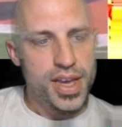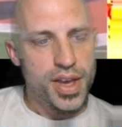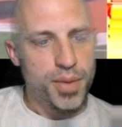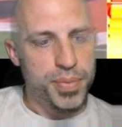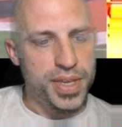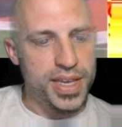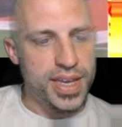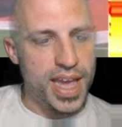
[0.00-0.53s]

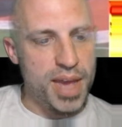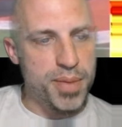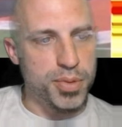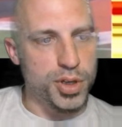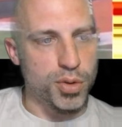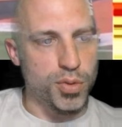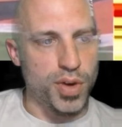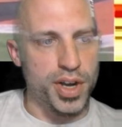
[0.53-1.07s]
Being able
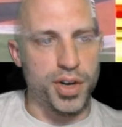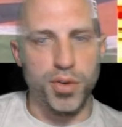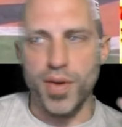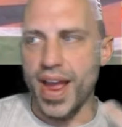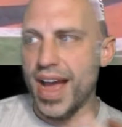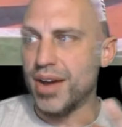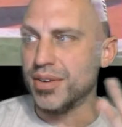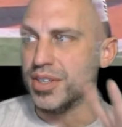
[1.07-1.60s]
to run
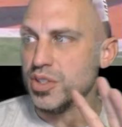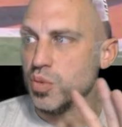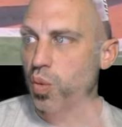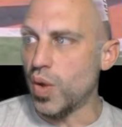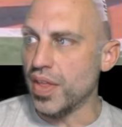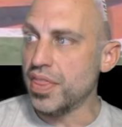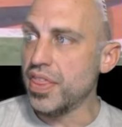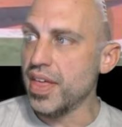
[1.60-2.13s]
around is
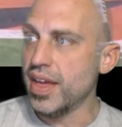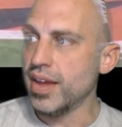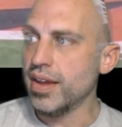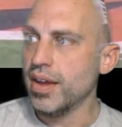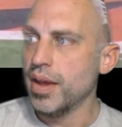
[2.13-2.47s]
one thing.